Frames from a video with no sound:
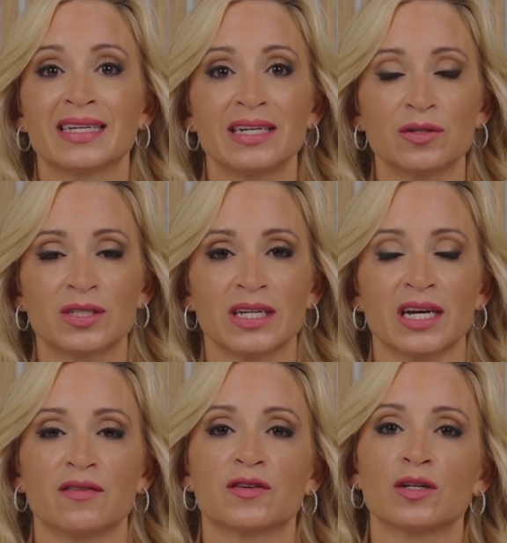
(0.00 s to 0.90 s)
guilty
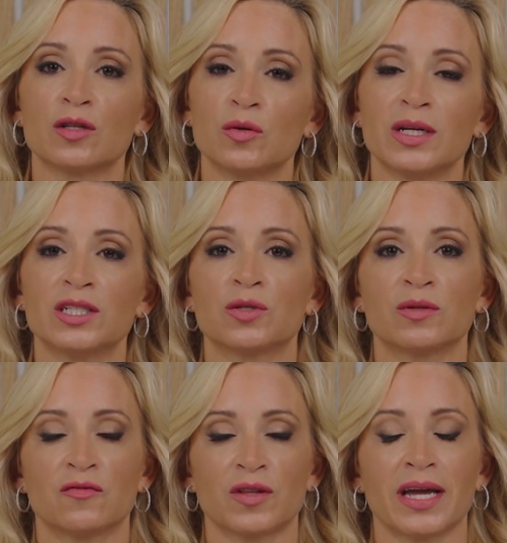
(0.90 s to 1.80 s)
of colluding to
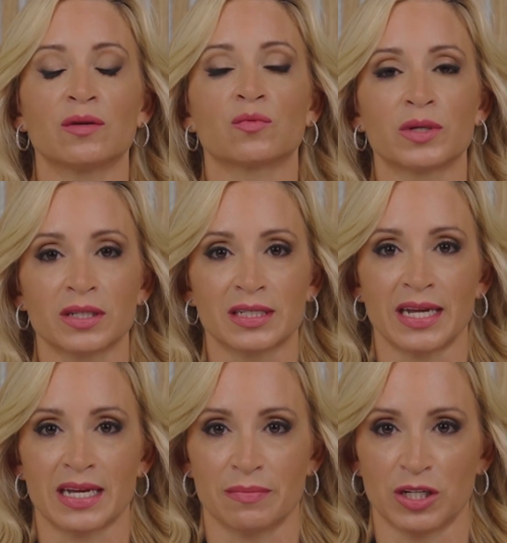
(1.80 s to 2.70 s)
inflate real
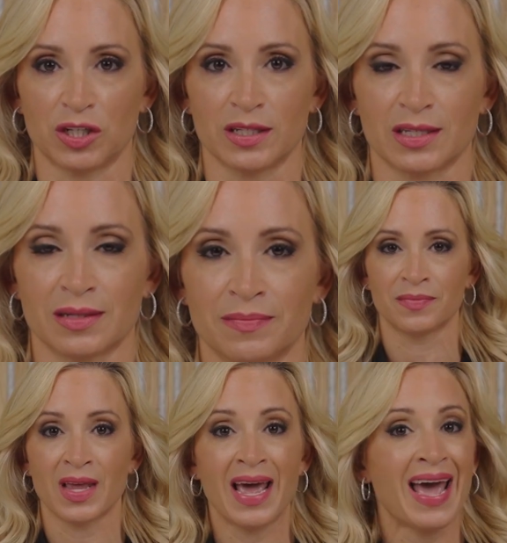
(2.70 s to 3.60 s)
estate commissions.
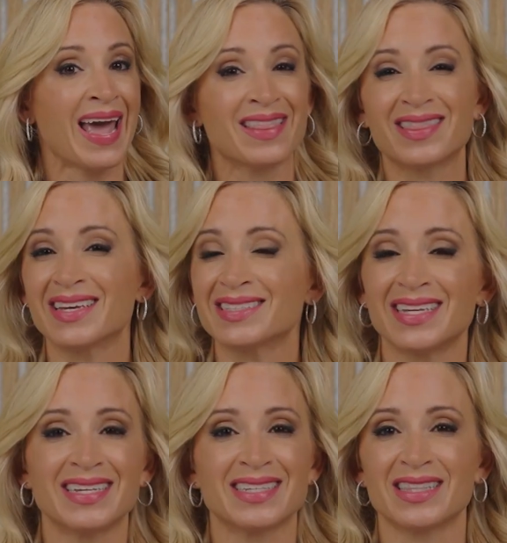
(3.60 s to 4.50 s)
And this
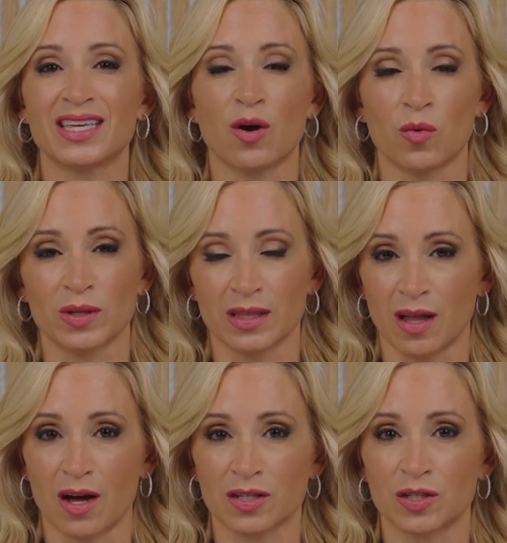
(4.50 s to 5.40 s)
isn't the only
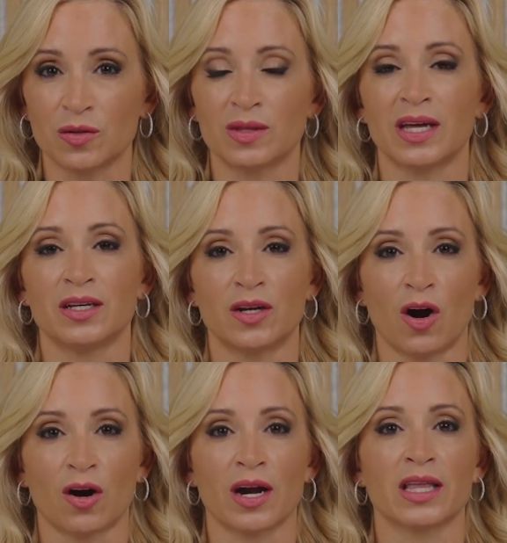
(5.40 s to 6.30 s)
lawsuit that
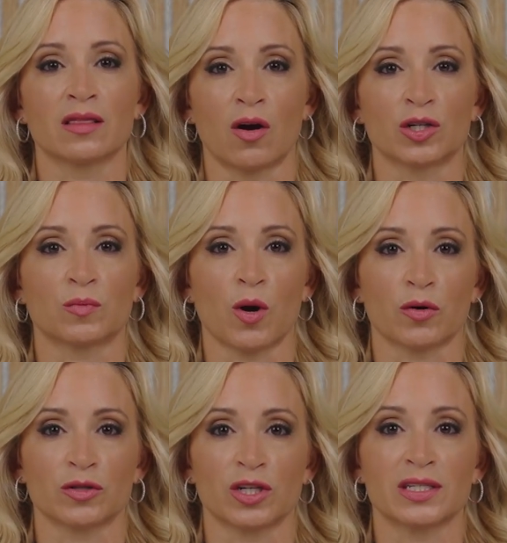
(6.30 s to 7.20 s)
NAR and large
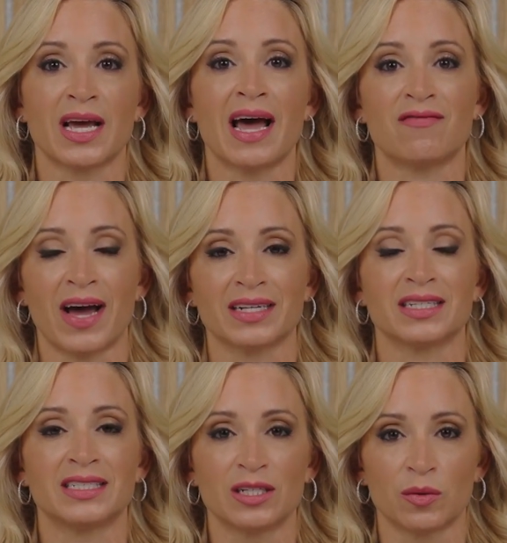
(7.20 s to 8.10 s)
brokerages have had to
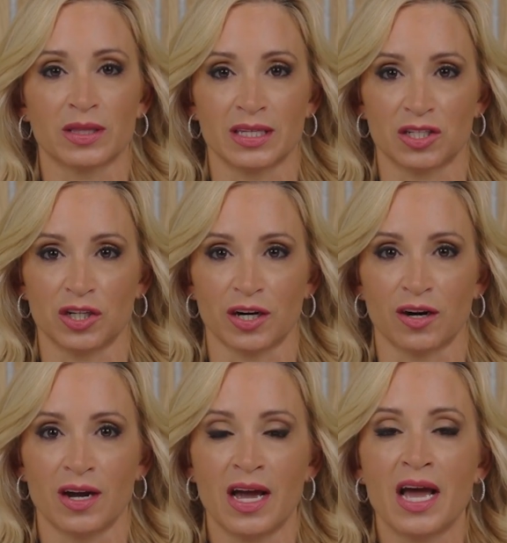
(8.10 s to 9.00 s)
deal with this year.
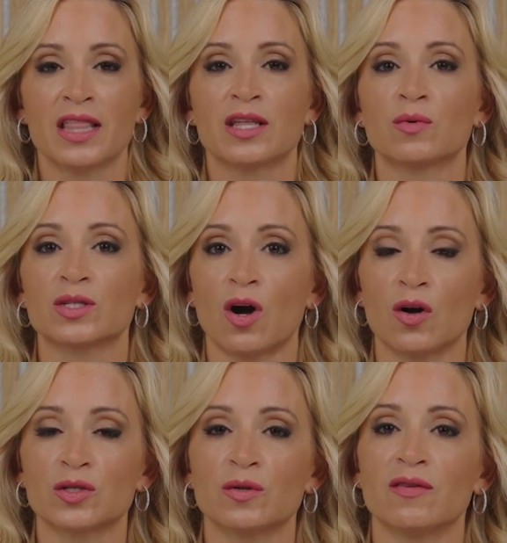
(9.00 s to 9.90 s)
There was
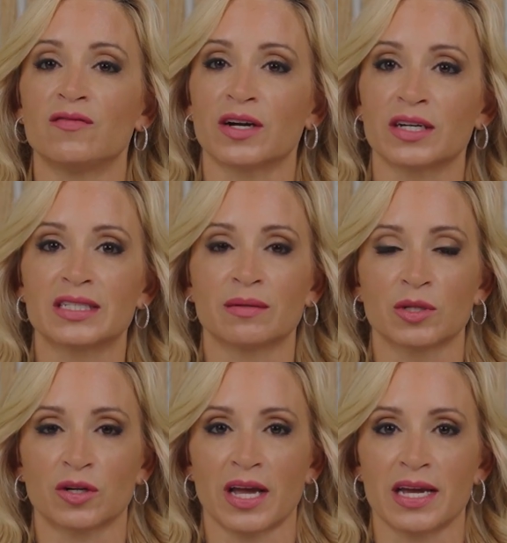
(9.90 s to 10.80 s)
also a very
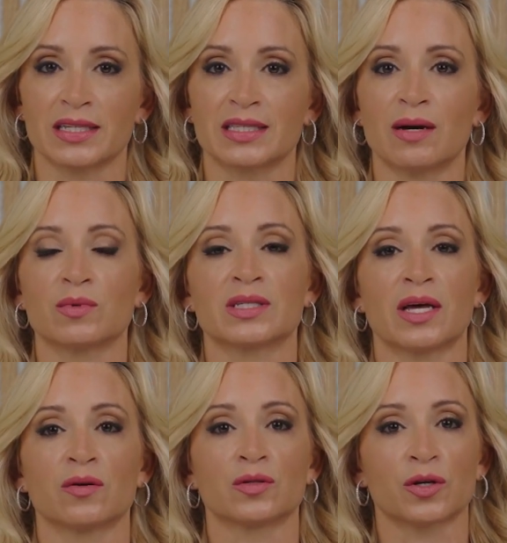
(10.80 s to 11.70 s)
similar case that was
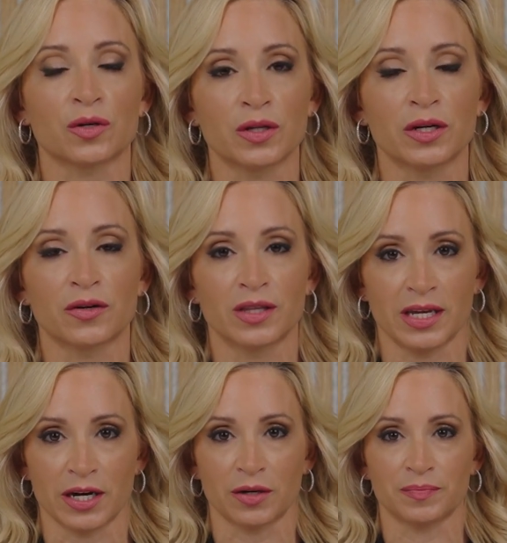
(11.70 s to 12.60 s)
settled earlier in the
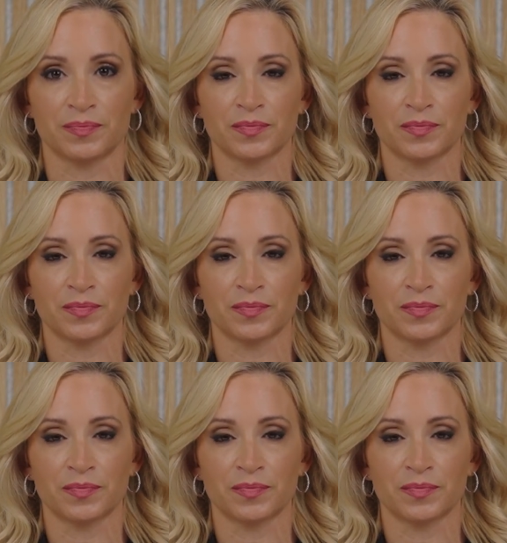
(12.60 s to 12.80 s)
year.